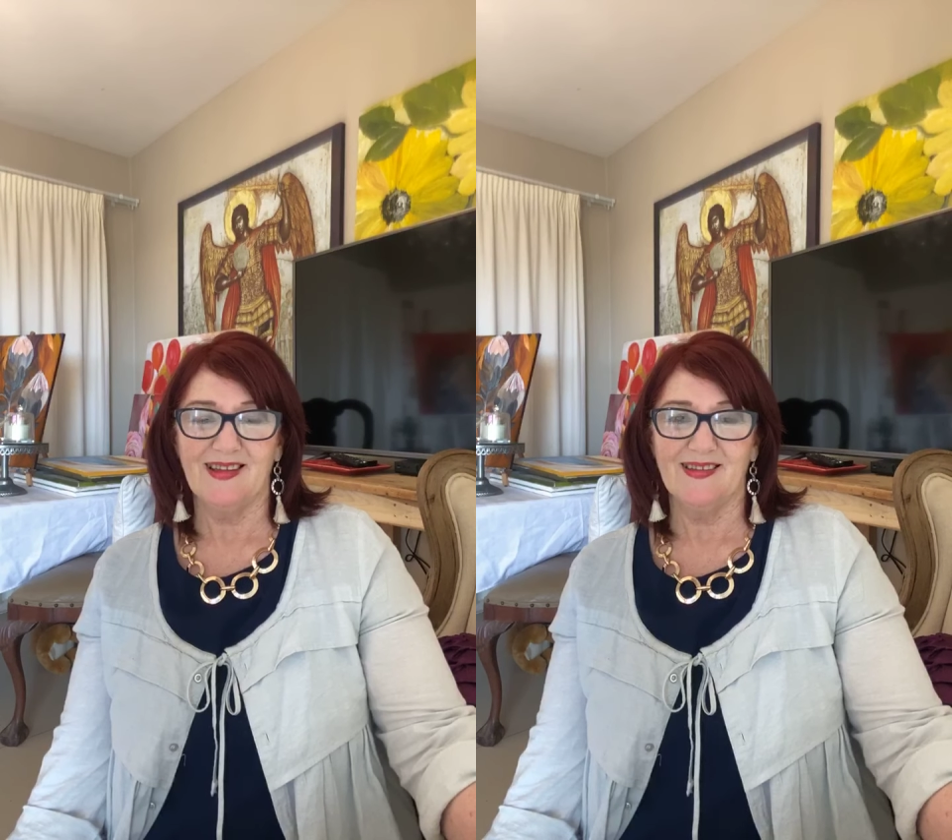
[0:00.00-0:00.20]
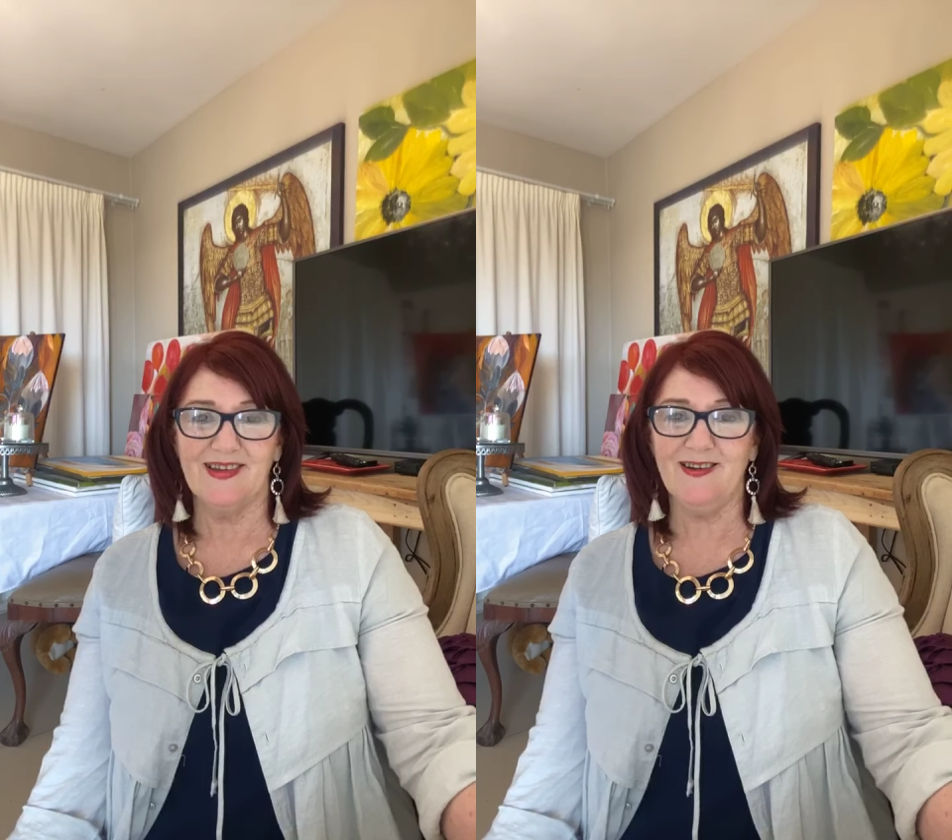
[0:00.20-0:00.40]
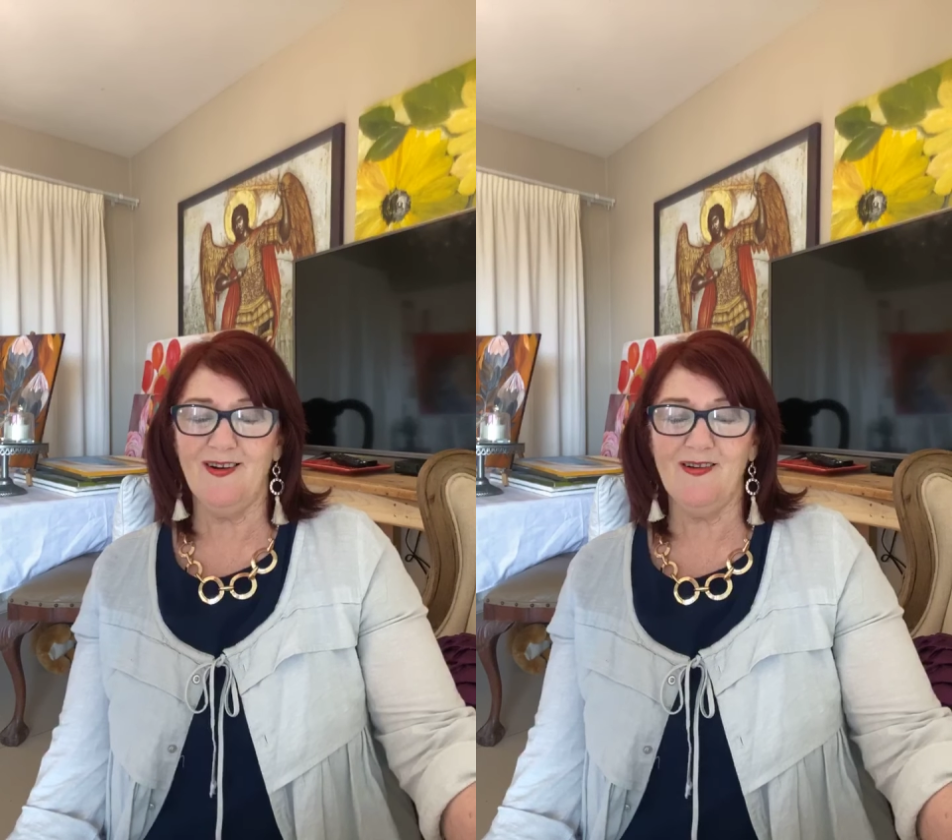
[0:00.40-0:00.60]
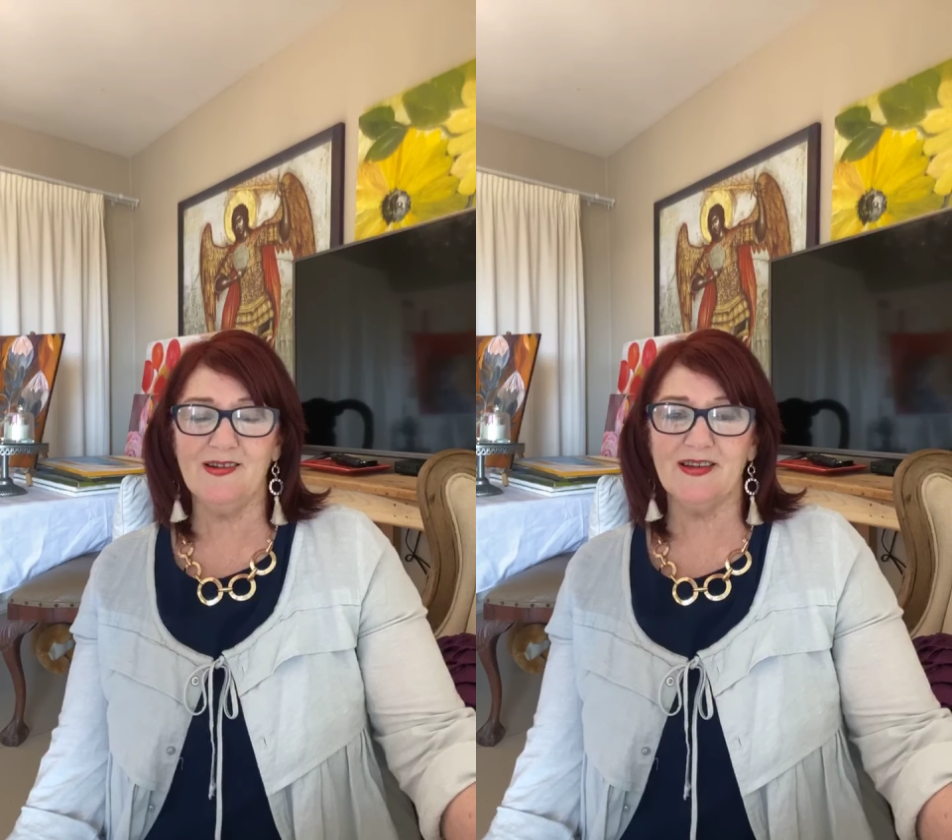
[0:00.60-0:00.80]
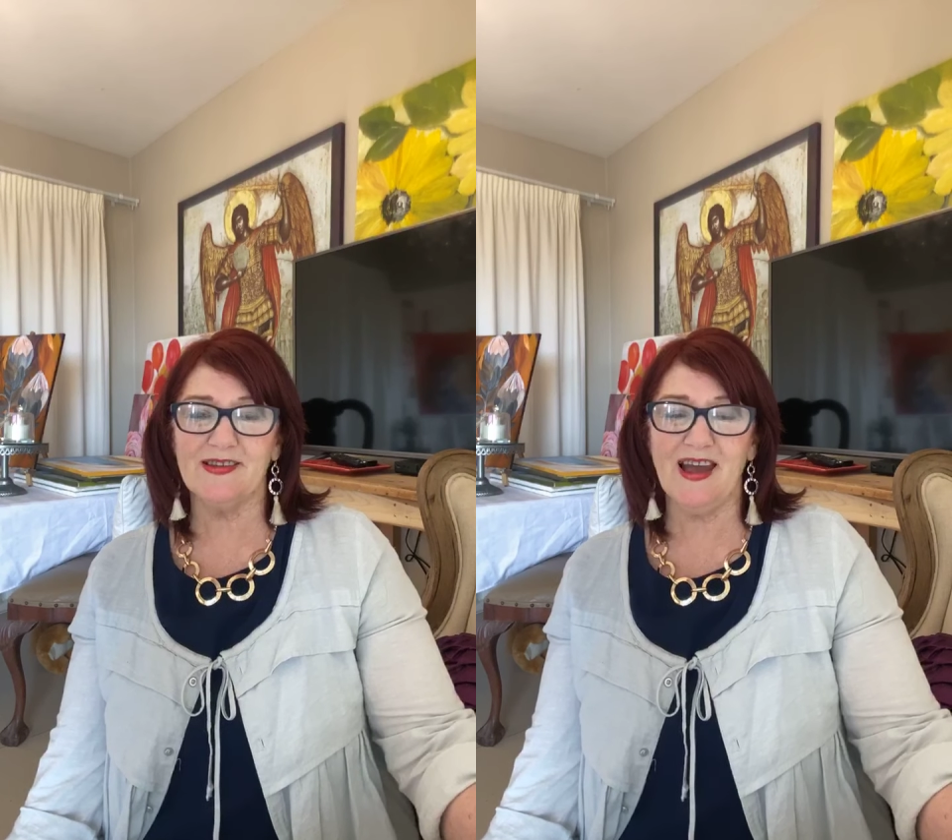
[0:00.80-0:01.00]
There
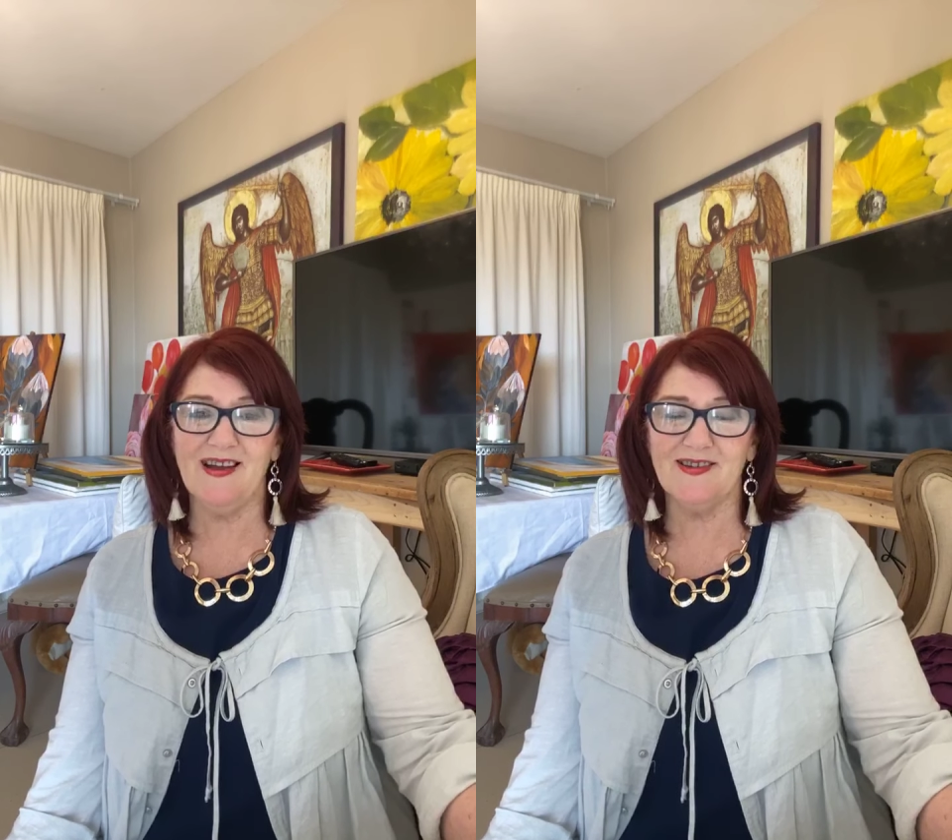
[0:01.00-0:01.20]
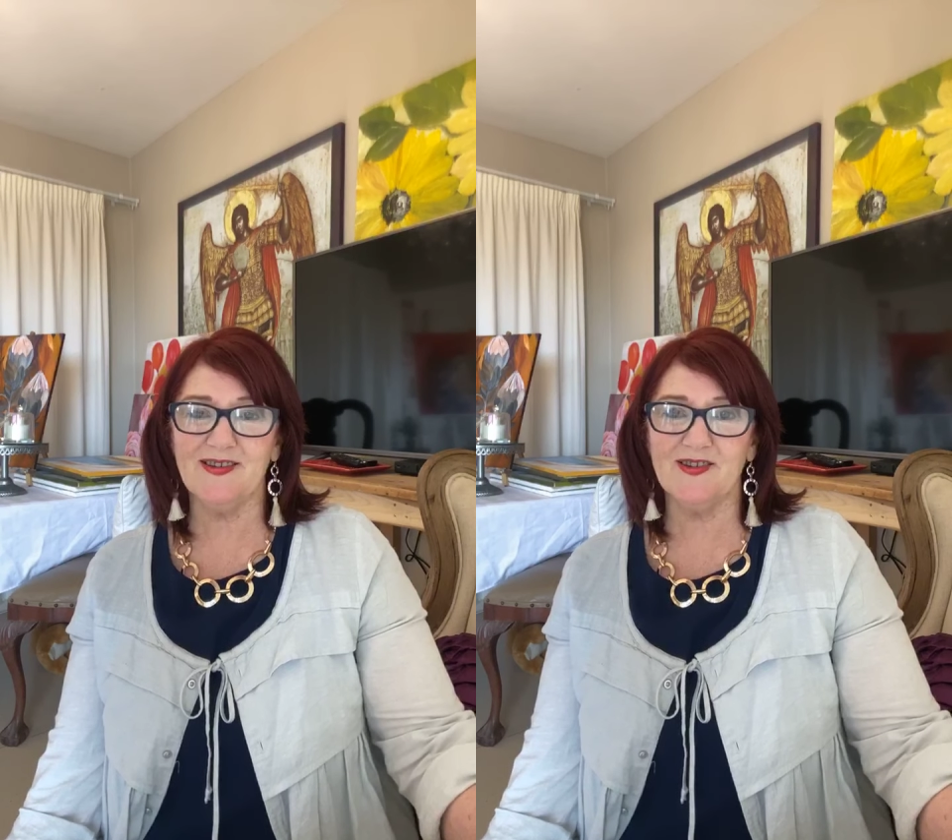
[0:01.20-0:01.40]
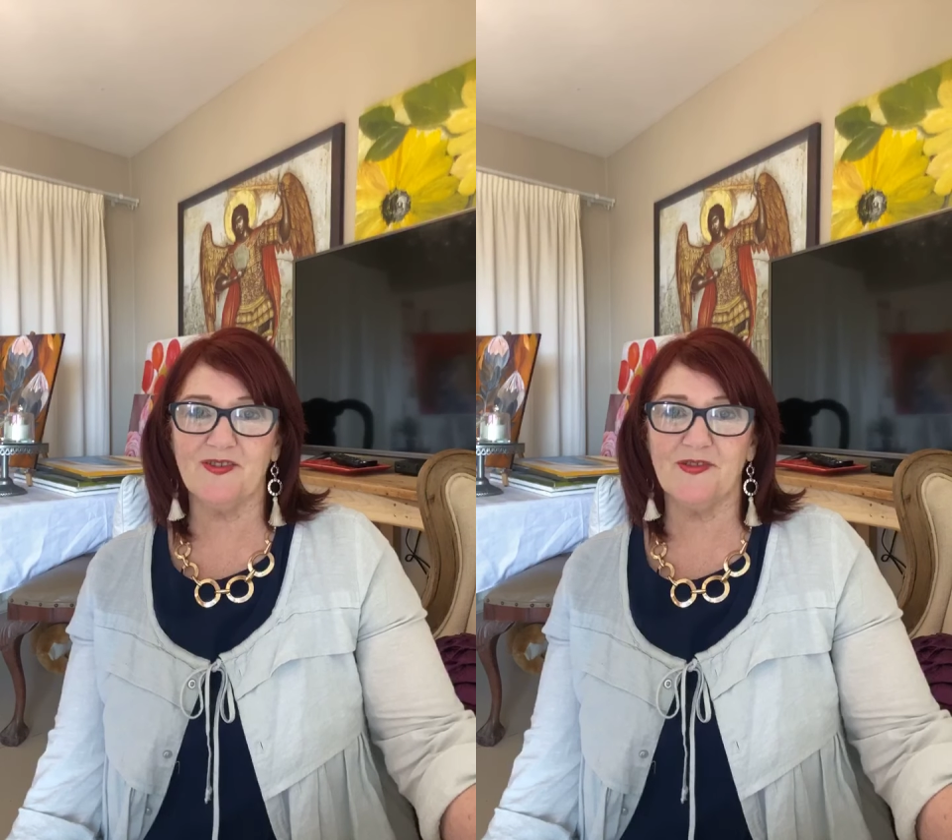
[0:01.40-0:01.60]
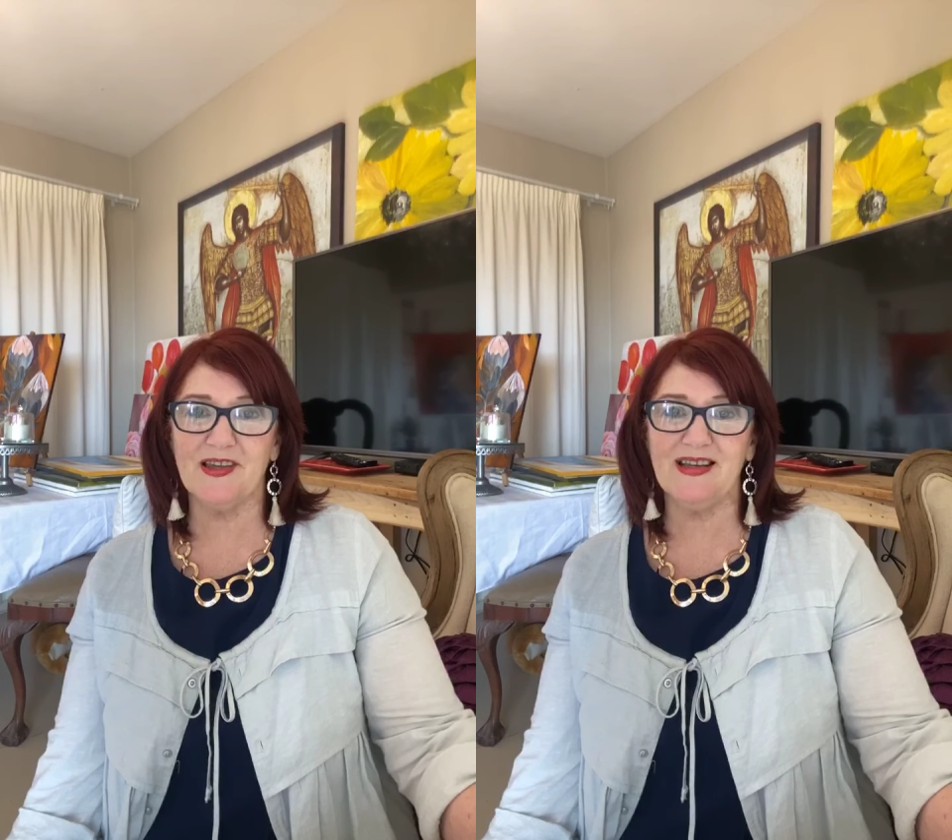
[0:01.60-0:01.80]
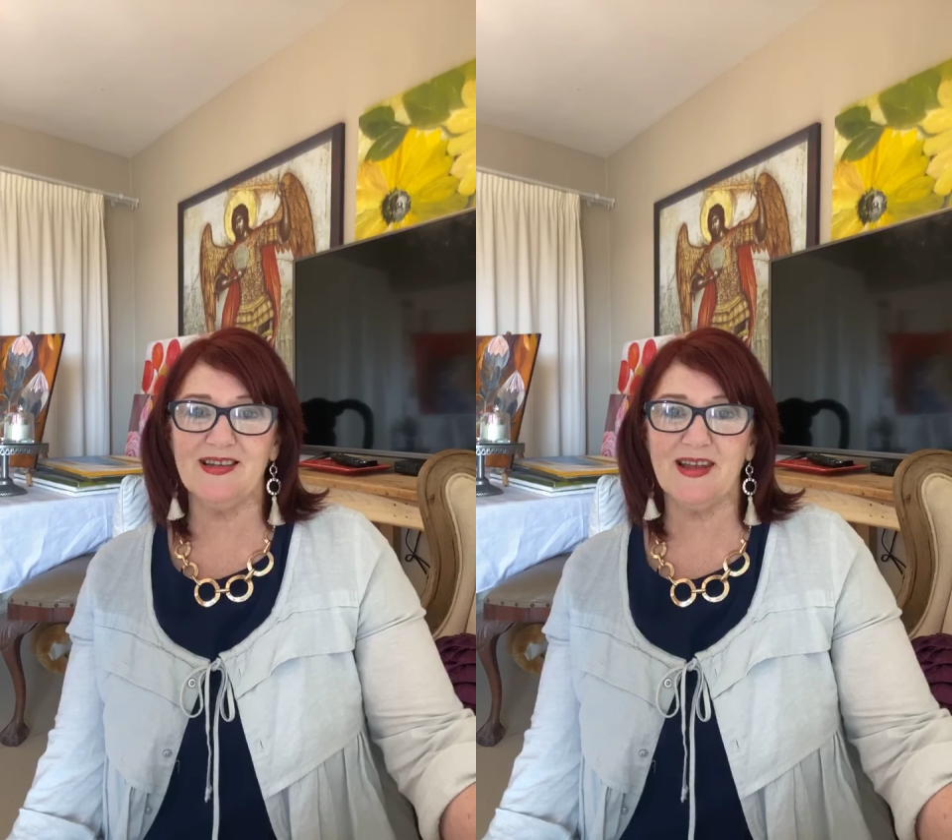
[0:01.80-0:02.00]
aren't thousands of
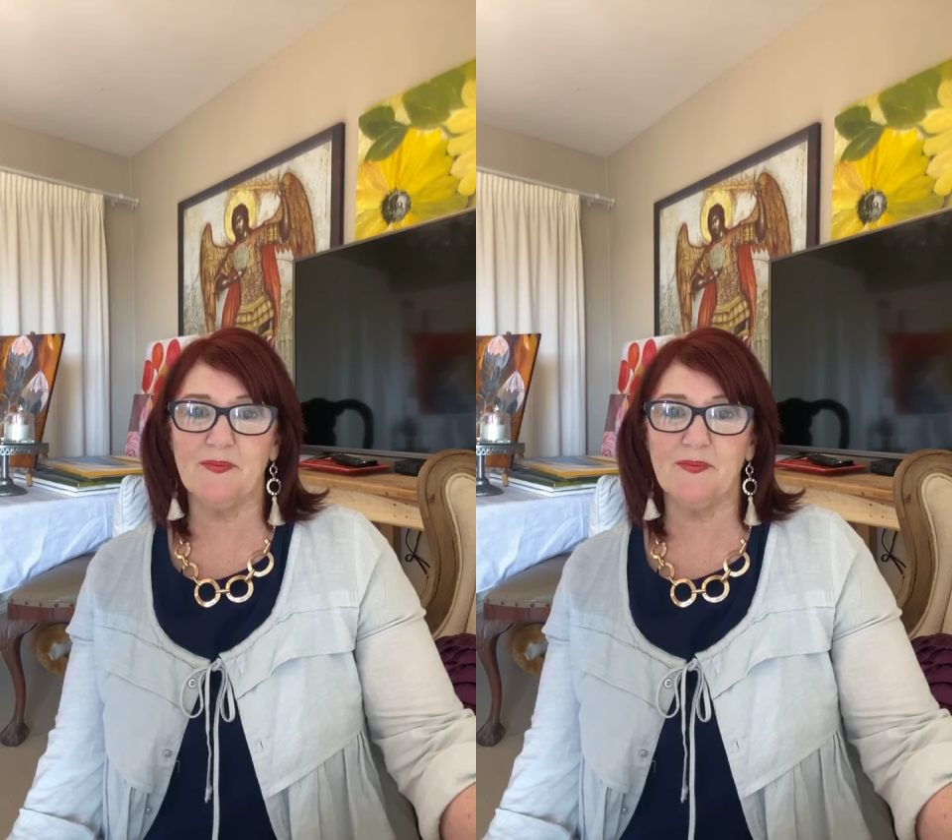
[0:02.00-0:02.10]
things